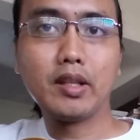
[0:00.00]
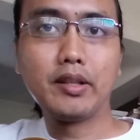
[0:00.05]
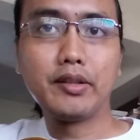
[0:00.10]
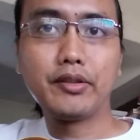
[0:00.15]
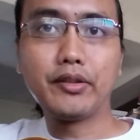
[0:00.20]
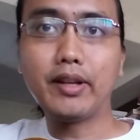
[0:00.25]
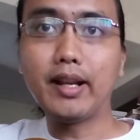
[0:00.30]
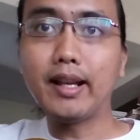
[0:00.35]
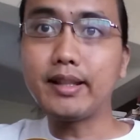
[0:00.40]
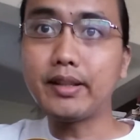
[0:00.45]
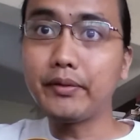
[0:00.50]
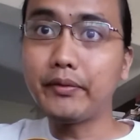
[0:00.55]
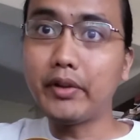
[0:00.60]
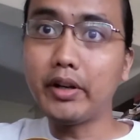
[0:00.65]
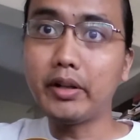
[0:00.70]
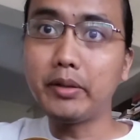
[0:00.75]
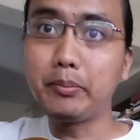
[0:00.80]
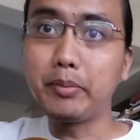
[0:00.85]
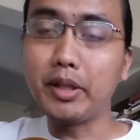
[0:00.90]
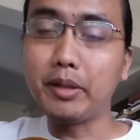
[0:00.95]
So that's a
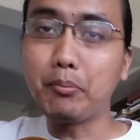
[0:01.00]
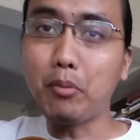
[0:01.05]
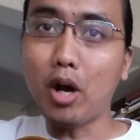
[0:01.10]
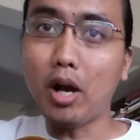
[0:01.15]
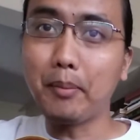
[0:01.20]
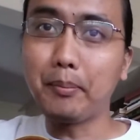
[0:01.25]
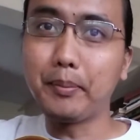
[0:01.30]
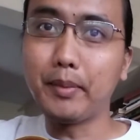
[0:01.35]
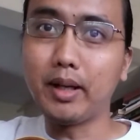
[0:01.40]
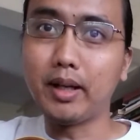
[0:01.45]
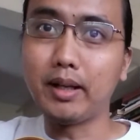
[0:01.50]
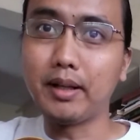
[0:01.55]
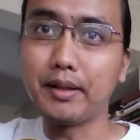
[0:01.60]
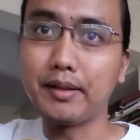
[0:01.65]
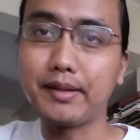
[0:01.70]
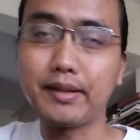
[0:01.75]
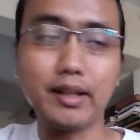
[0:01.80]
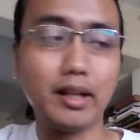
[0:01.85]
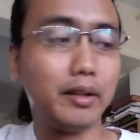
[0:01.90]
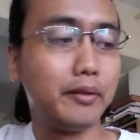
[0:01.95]
very bebop
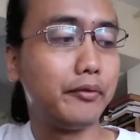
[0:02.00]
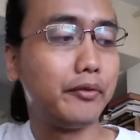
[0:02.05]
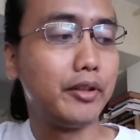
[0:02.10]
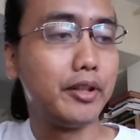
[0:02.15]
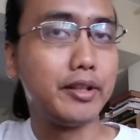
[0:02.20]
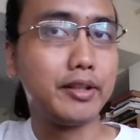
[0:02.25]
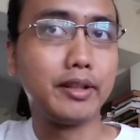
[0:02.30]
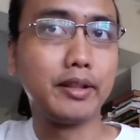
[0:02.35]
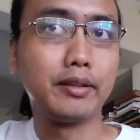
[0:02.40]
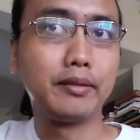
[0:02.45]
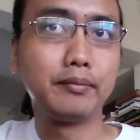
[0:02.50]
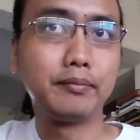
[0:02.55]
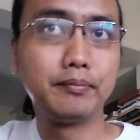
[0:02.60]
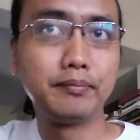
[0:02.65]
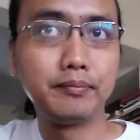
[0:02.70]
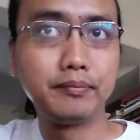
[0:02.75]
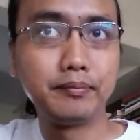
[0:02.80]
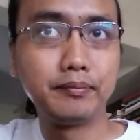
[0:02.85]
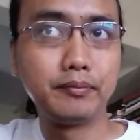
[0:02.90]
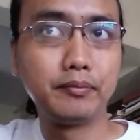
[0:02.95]
style phrasing
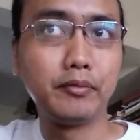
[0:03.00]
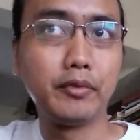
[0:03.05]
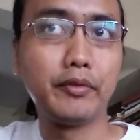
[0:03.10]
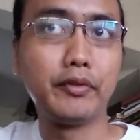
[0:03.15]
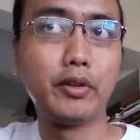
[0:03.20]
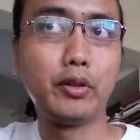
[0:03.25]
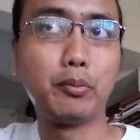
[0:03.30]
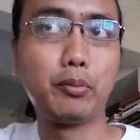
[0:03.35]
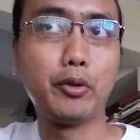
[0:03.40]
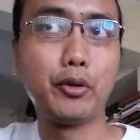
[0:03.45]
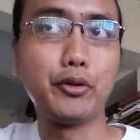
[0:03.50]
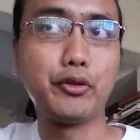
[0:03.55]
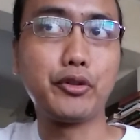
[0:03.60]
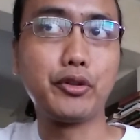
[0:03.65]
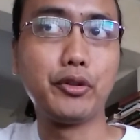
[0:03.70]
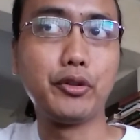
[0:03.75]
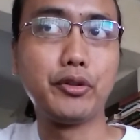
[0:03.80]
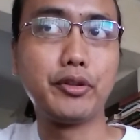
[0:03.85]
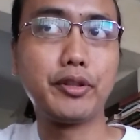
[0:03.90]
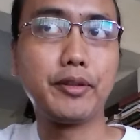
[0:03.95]
with the approach
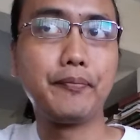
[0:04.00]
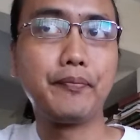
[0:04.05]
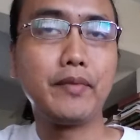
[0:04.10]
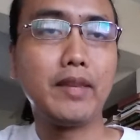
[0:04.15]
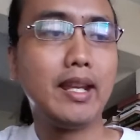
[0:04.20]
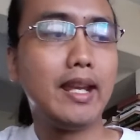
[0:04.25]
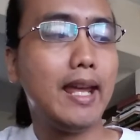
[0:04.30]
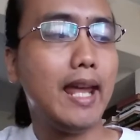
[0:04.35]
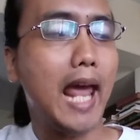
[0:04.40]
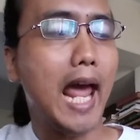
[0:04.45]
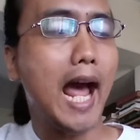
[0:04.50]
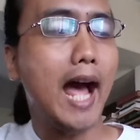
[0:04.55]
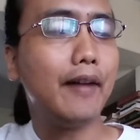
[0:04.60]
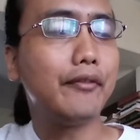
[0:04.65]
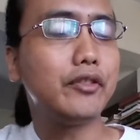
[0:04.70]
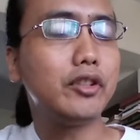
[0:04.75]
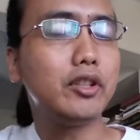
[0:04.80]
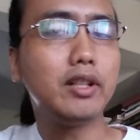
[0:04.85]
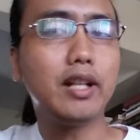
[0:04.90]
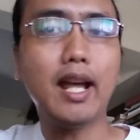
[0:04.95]
notes.
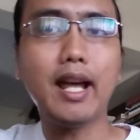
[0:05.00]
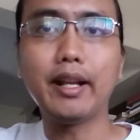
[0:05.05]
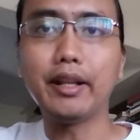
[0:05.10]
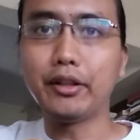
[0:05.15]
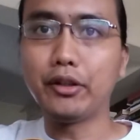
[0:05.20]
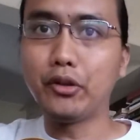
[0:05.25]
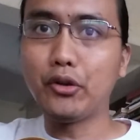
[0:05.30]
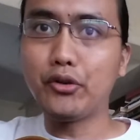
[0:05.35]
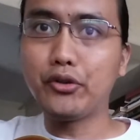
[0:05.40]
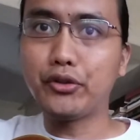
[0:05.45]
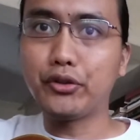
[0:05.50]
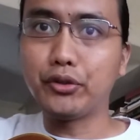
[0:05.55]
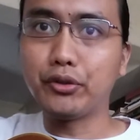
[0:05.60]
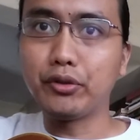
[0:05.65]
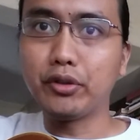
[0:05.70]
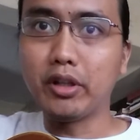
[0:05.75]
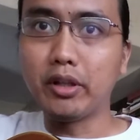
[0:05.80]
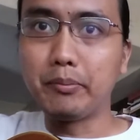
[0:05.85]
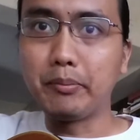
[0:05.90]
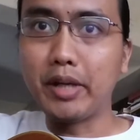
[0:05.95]
After that, it goes
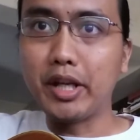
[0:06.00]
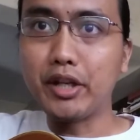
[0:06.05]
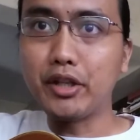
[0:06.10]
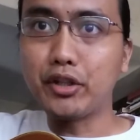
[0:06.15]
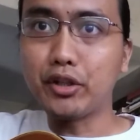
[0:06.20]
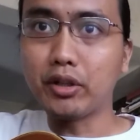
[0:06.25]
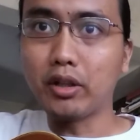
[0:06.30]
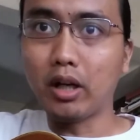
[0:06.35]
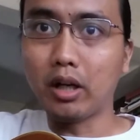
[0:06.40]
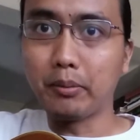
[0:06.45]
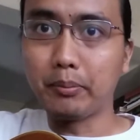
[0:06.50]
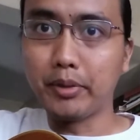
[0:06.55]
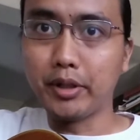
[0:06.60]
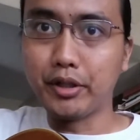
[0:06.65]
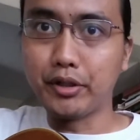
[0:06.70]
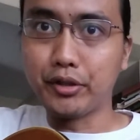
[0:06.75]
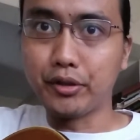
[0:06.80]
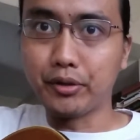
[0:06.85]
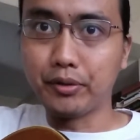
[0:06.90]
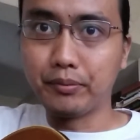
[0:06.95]
to a major
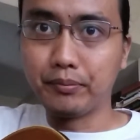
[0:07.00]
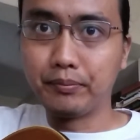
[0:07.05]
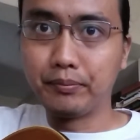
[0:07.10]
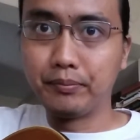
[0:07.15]
arpeggio.